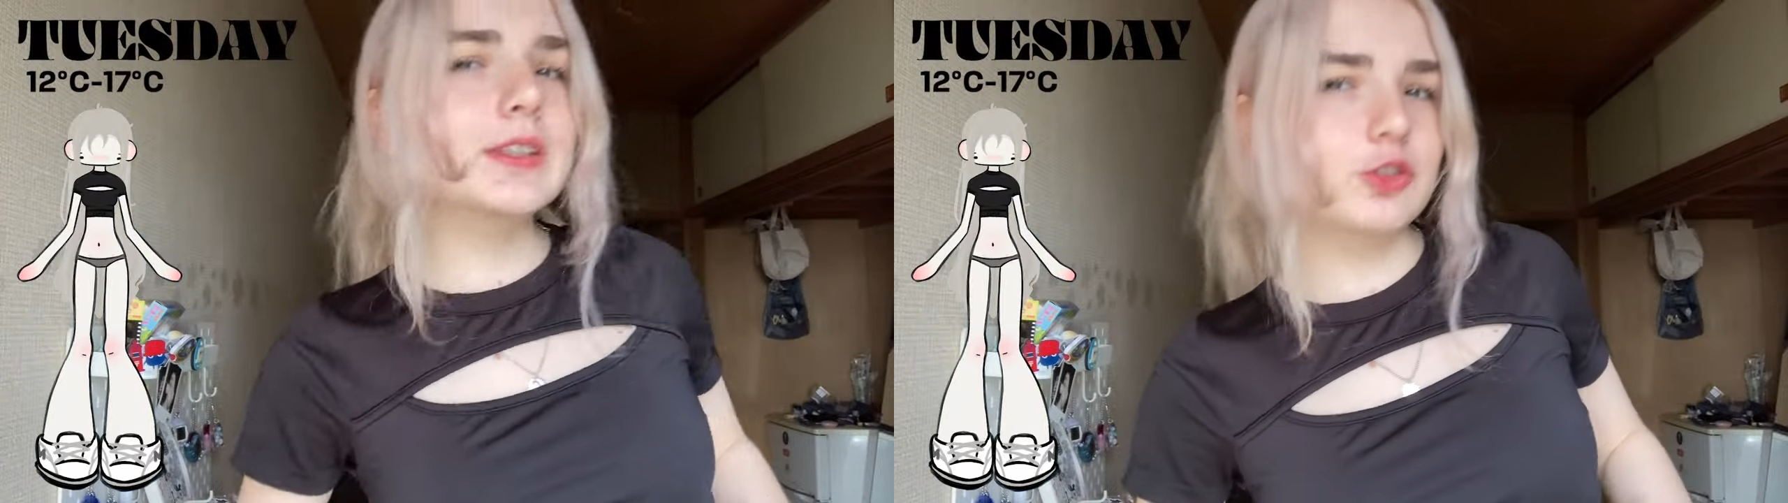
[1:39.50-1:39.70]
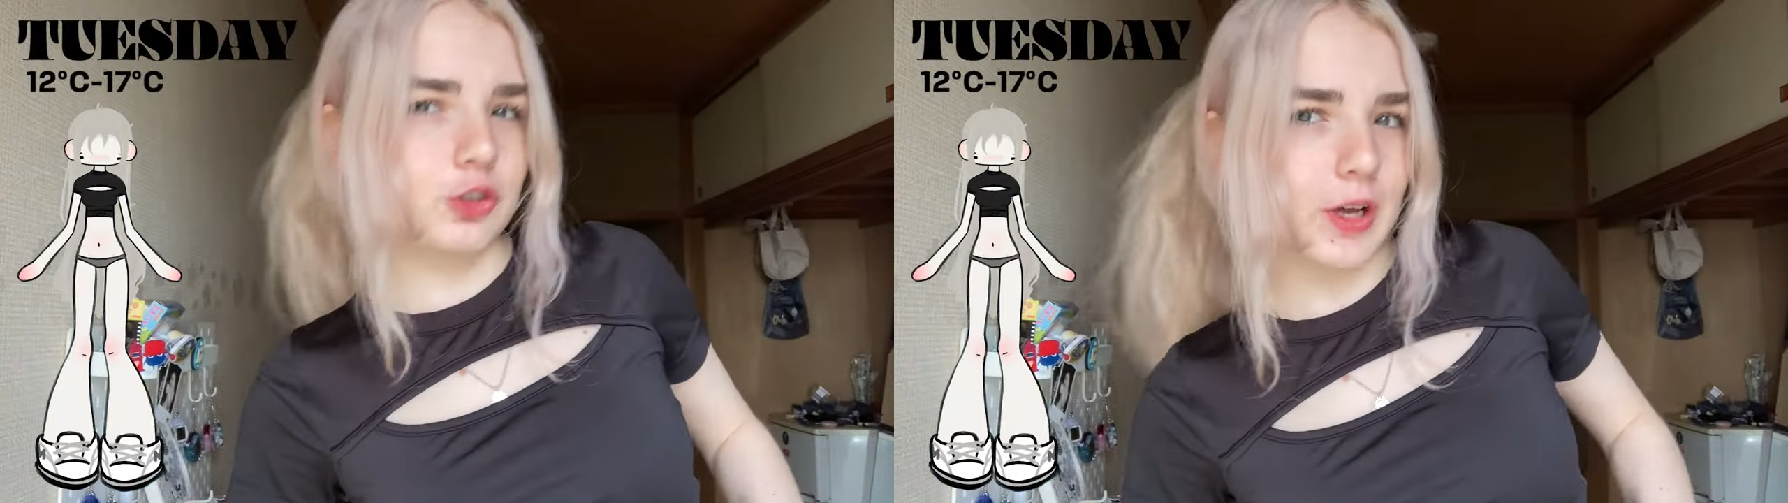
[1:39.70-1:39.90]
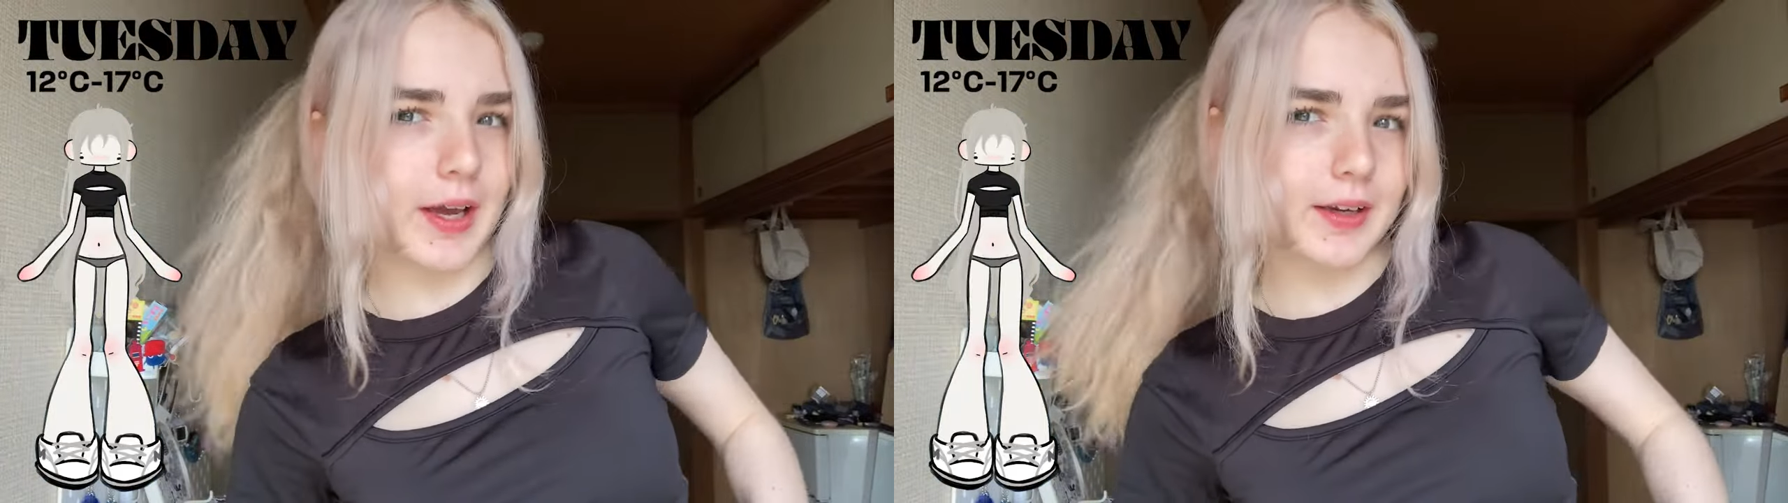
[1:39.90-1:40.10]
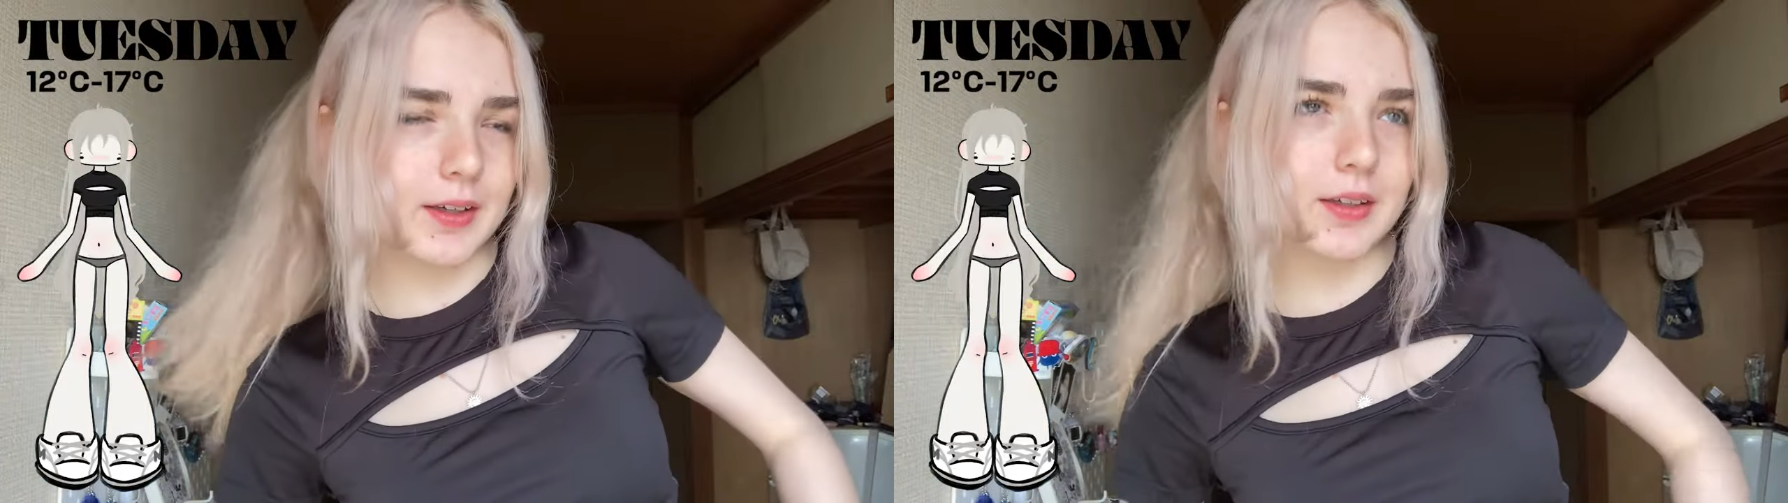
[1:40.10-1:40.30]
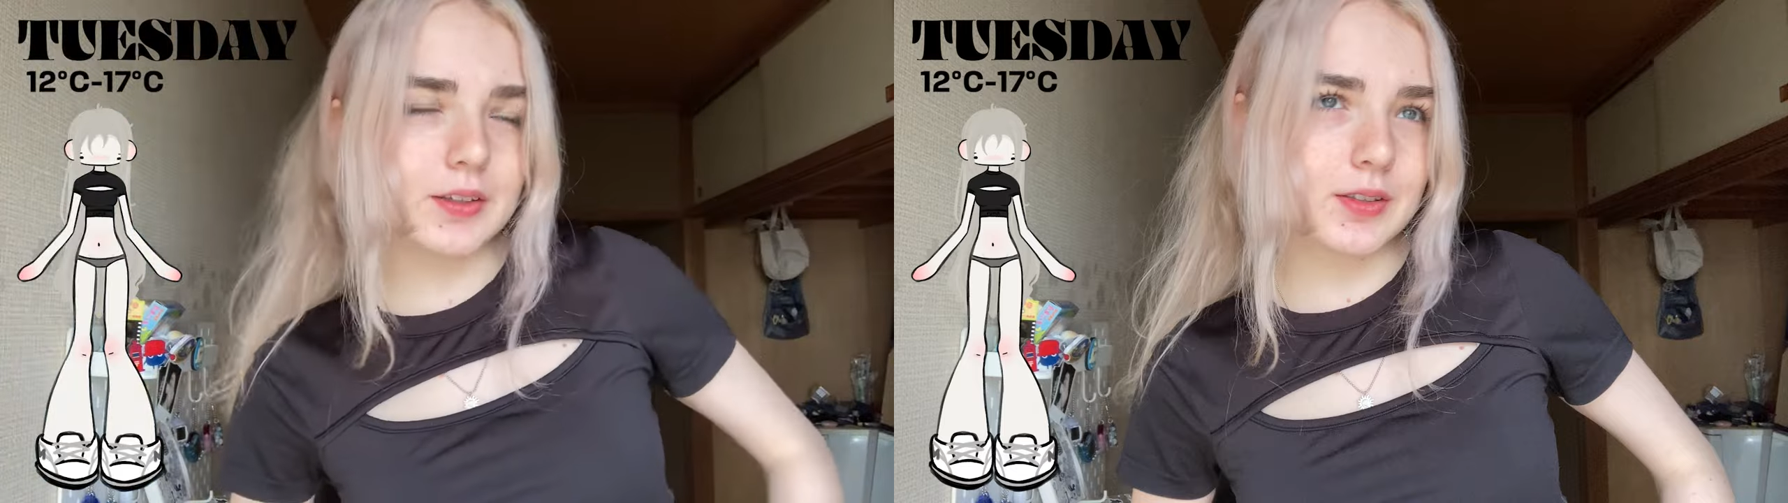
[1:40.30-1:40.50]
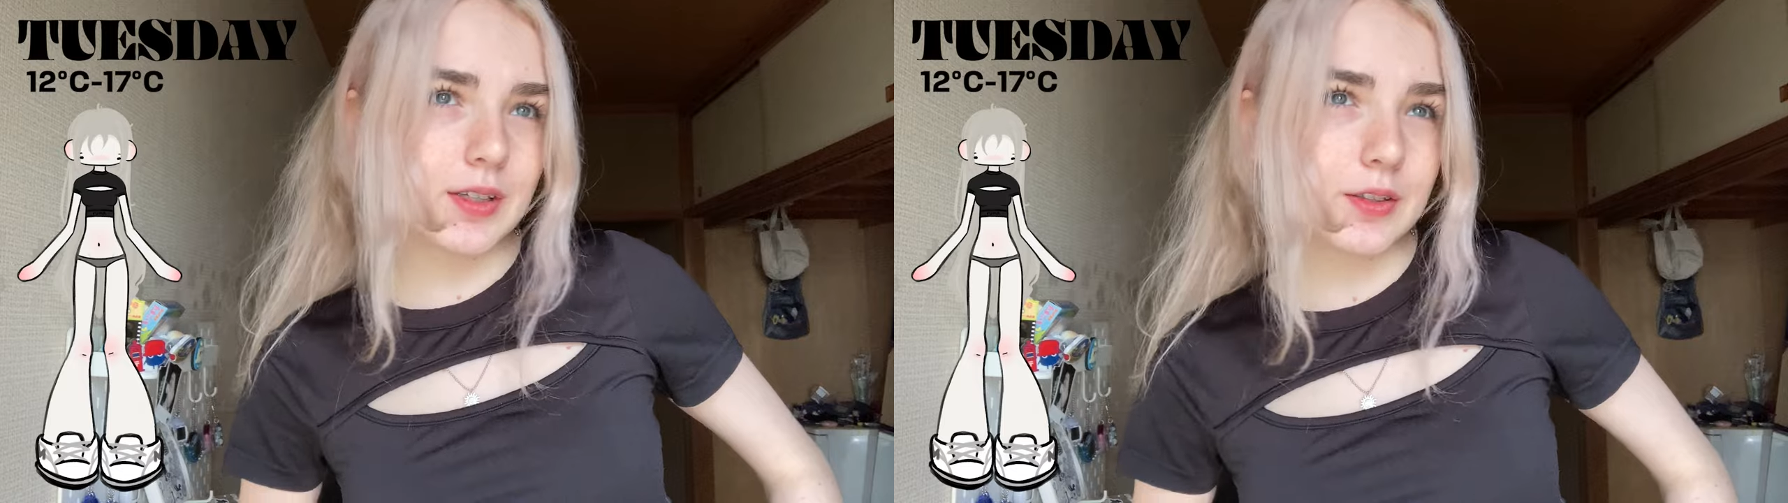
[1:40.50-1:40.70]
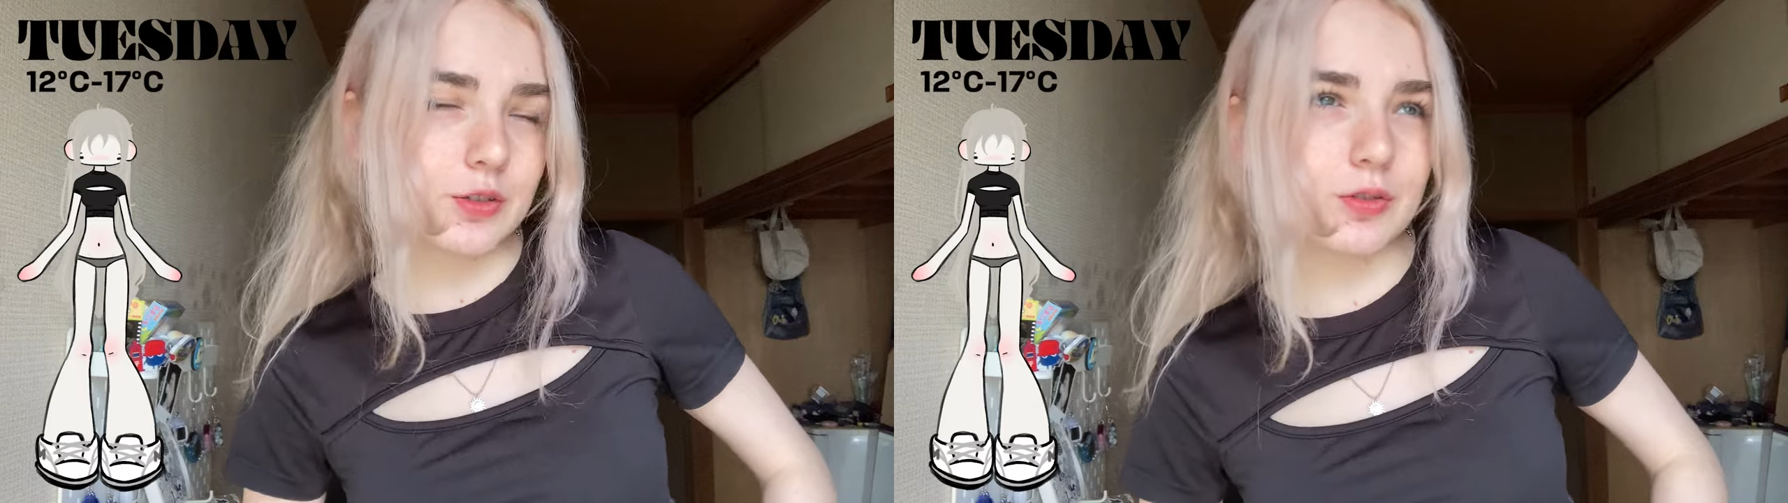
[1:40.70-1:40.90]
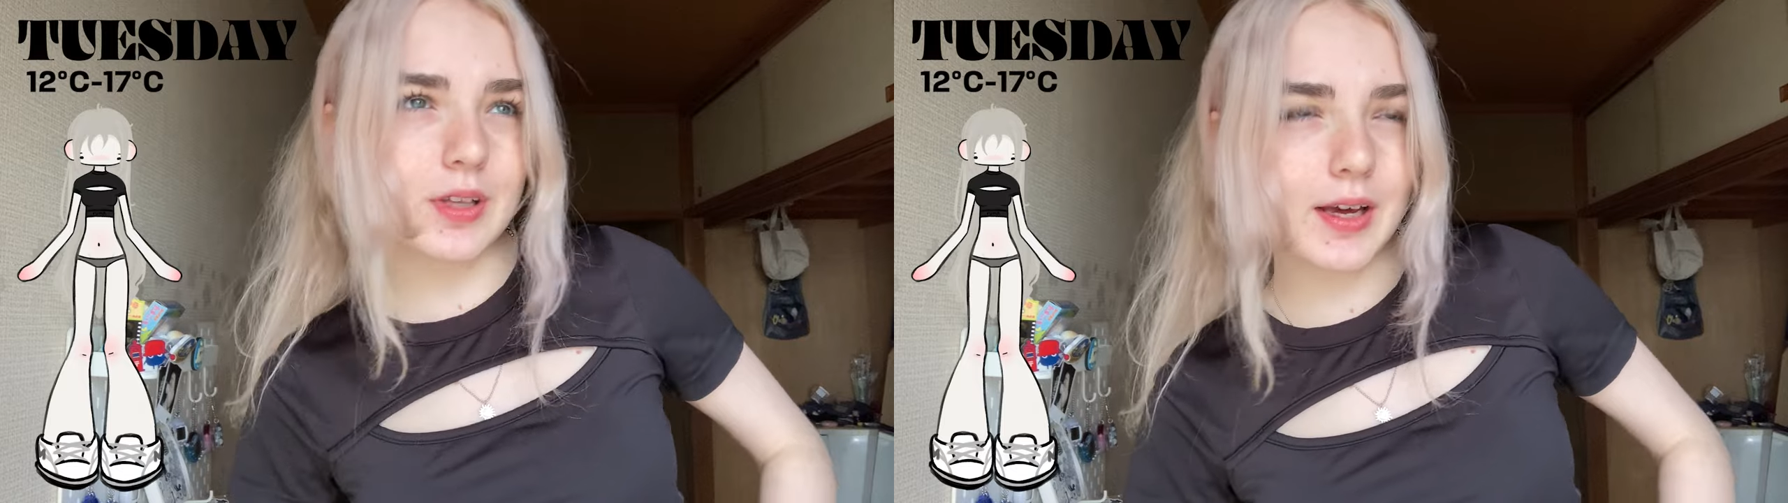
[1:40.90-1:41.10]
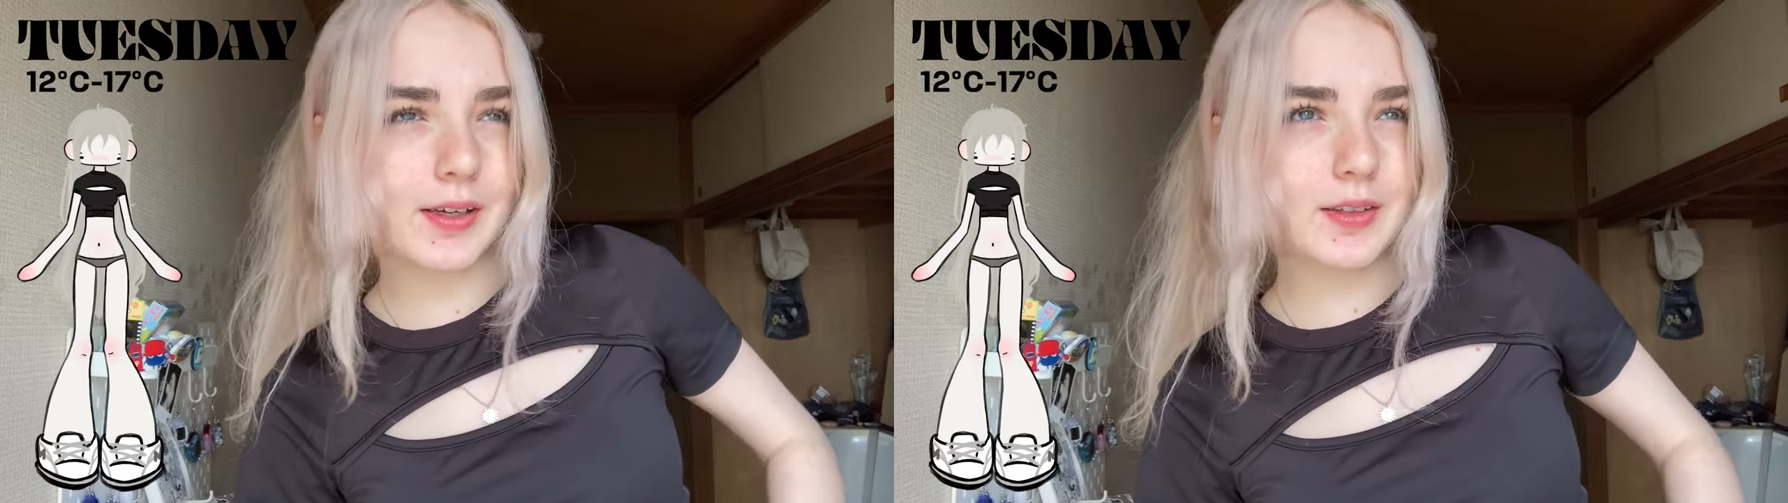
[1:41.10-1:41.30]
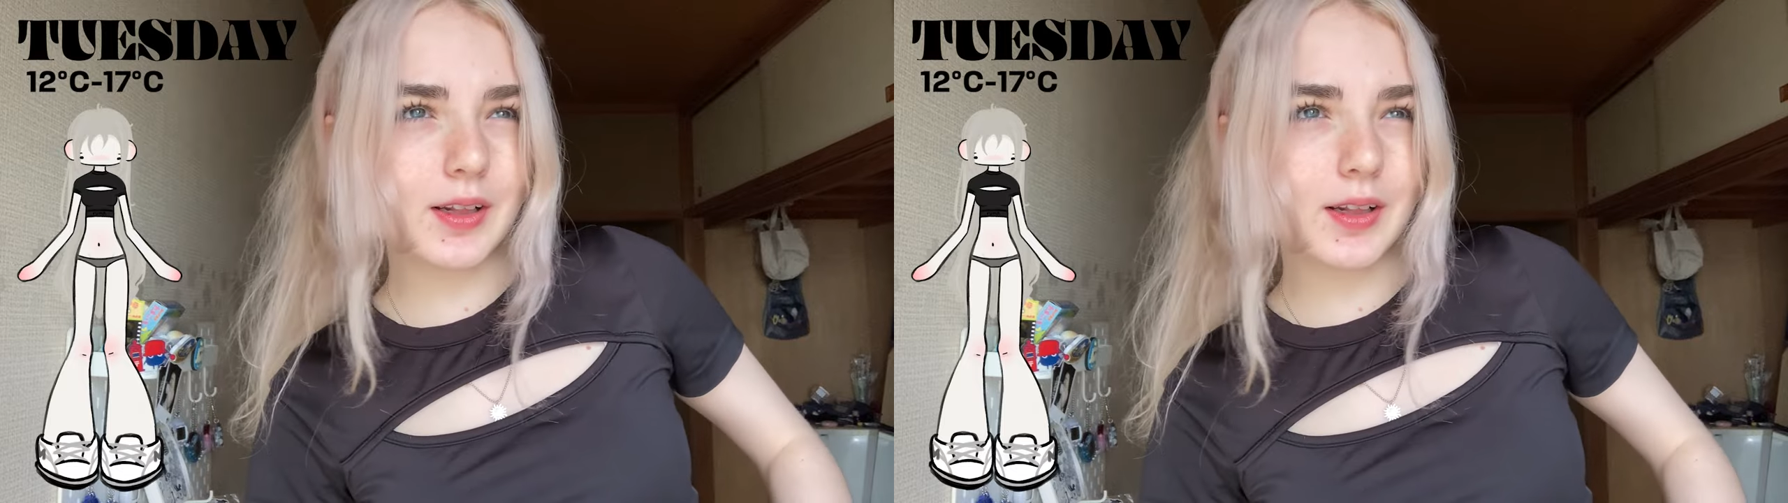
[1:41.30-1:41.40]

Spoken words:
a jacket since today is a